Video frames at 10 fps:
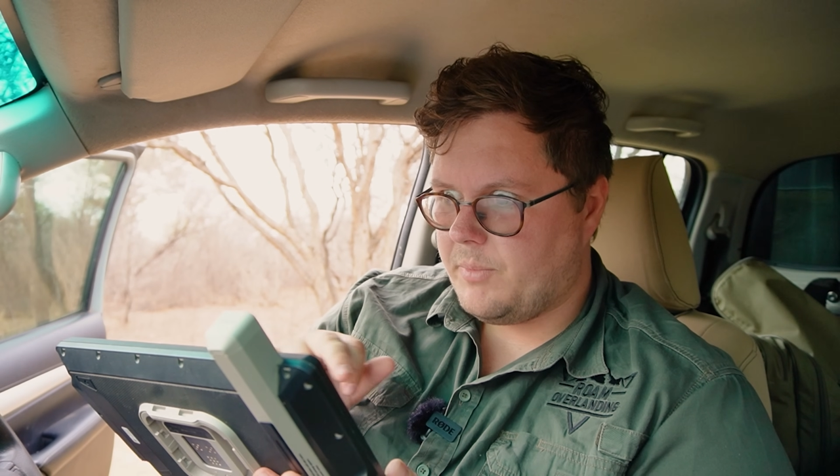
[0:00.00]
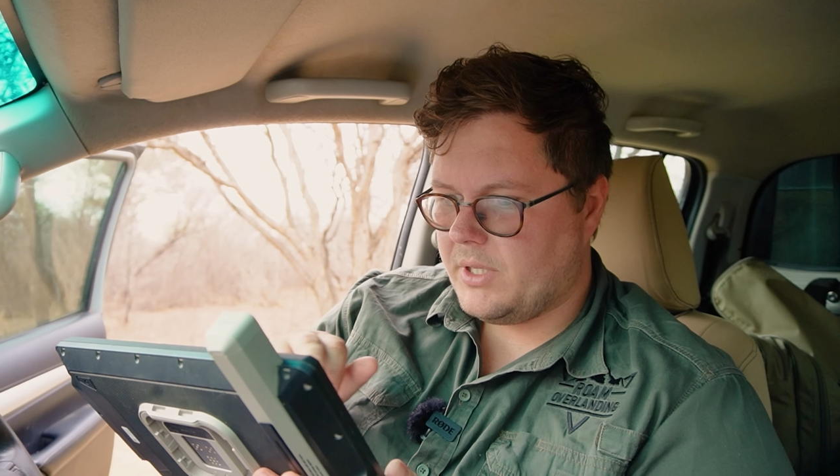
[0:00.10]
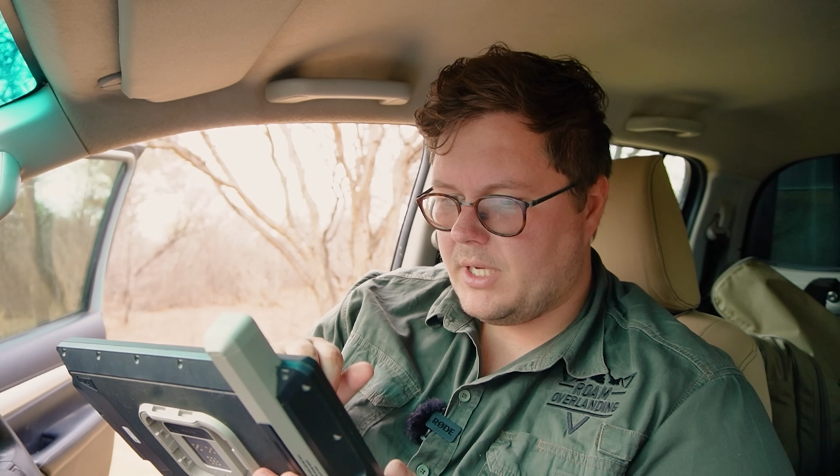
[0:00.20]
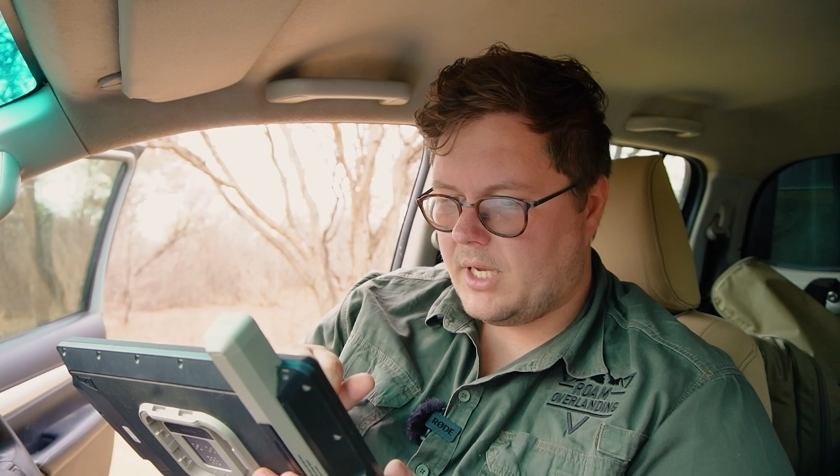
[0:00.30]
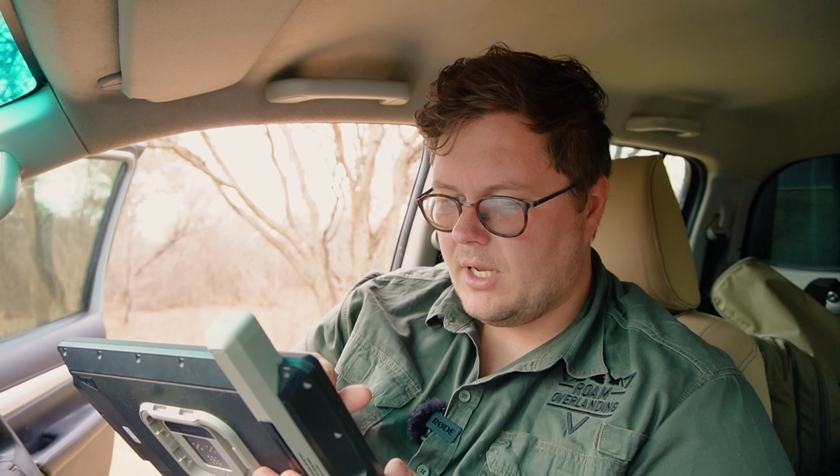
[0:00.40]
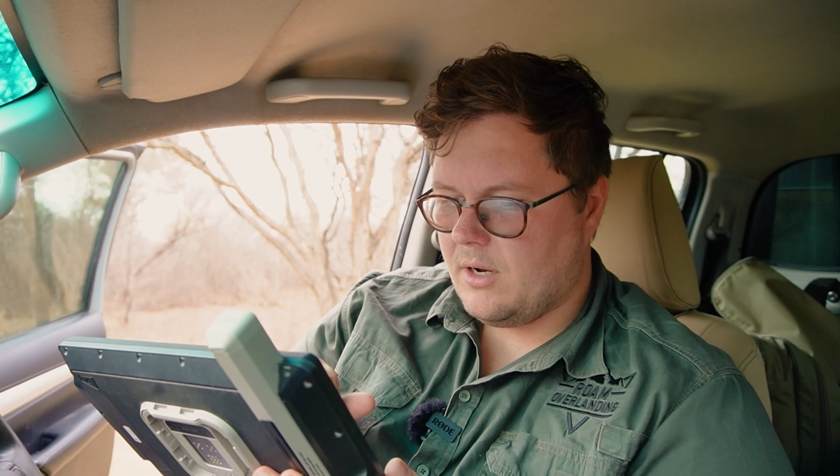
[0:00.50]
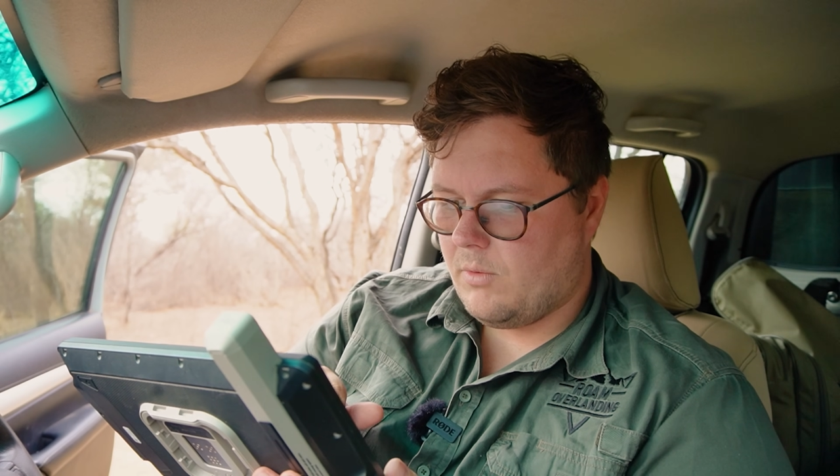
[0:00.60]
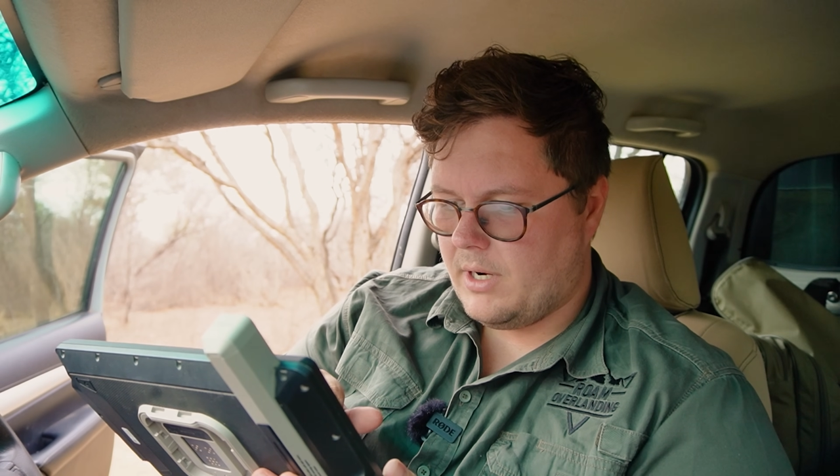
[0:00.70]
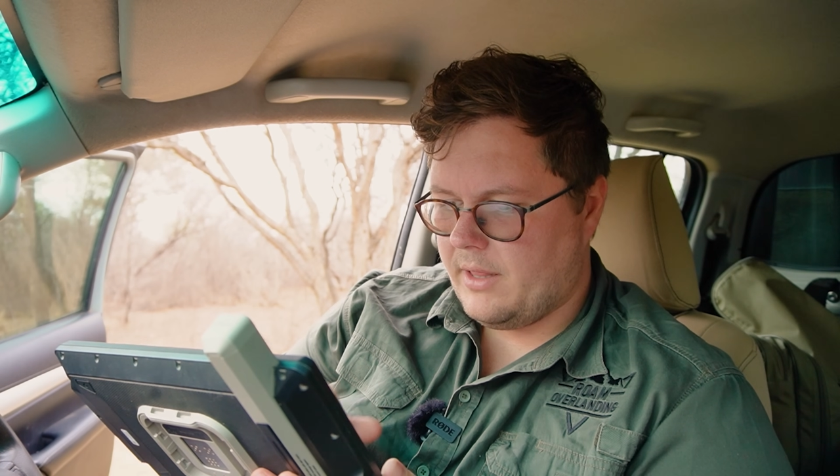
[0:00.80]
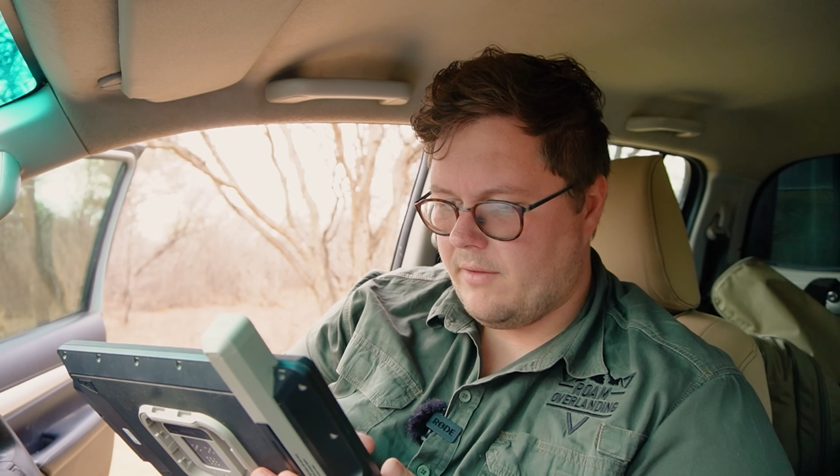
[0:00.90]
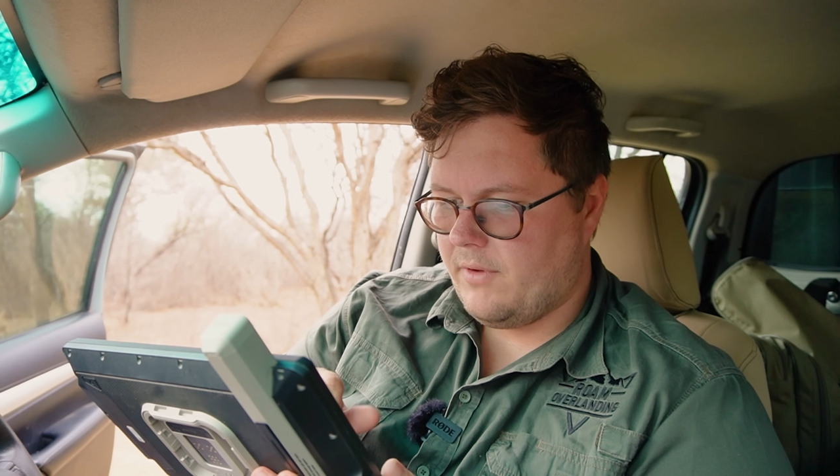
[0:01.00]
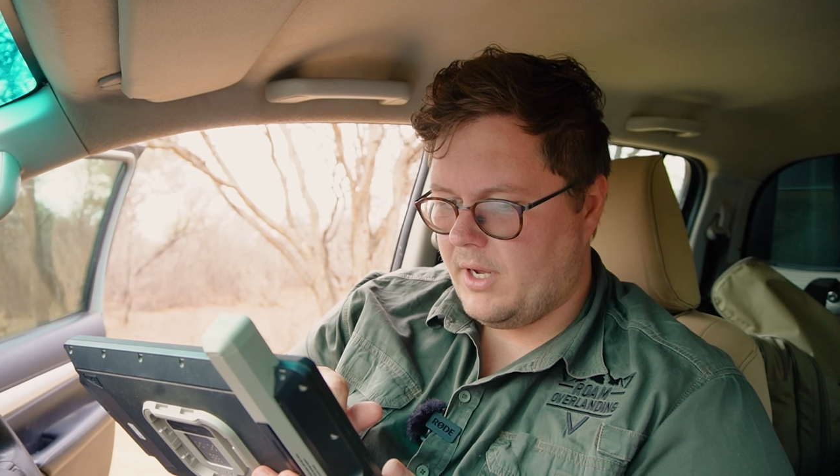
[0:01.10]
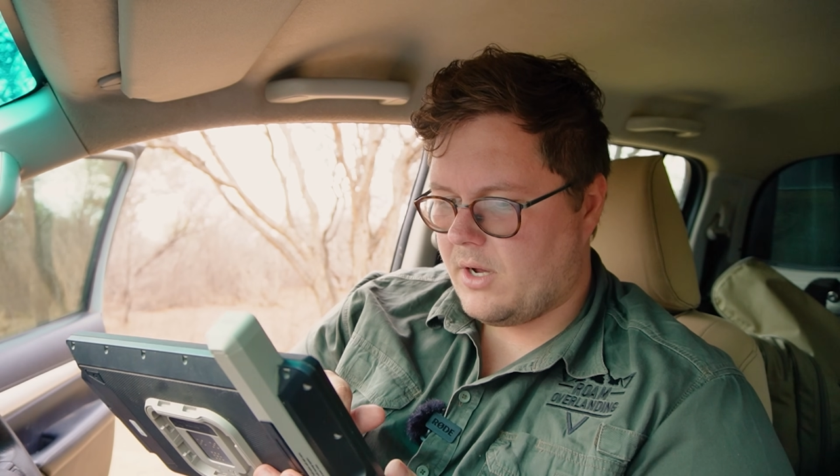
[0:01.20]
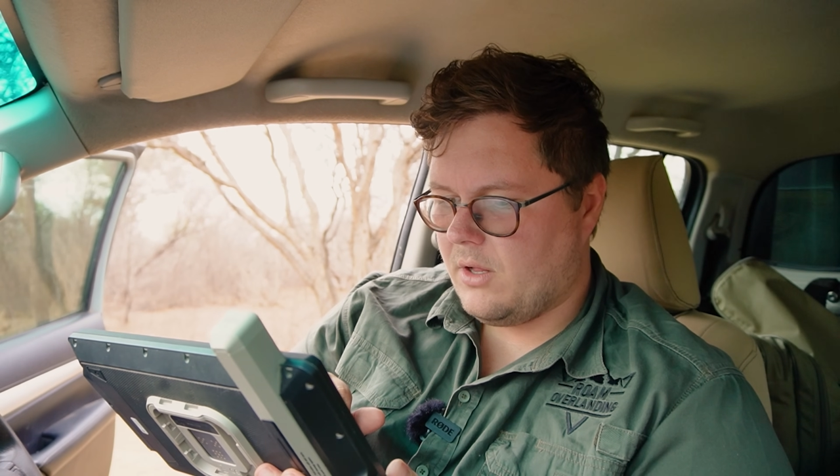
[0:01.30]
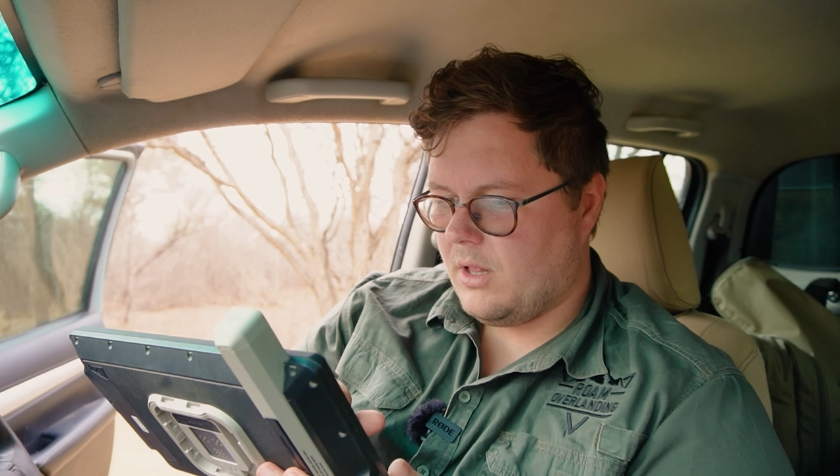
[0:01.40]
particular one in the
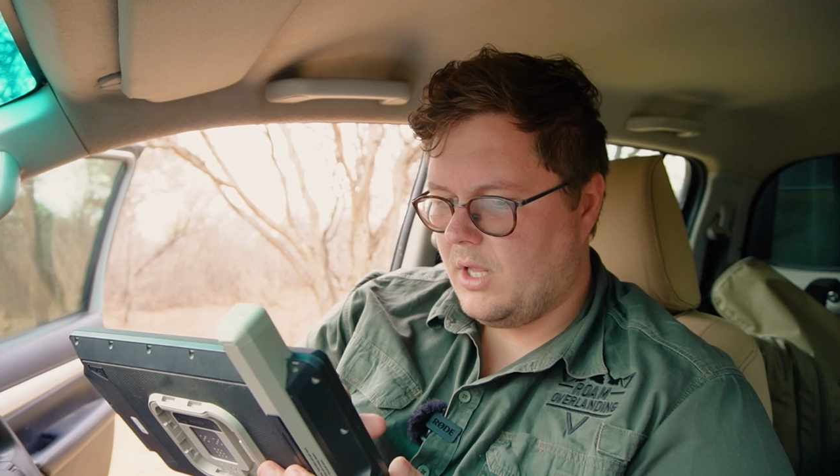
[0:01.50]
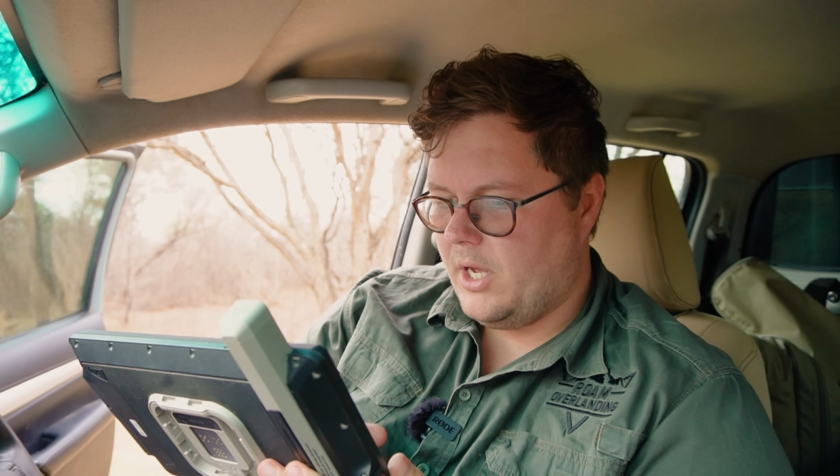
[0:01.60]
vehicle,